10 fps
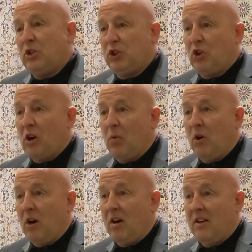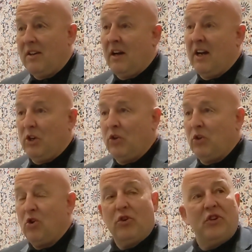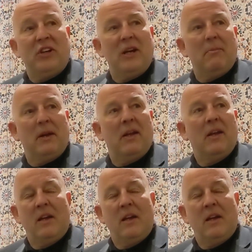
strong a word, I know you'll contradict me,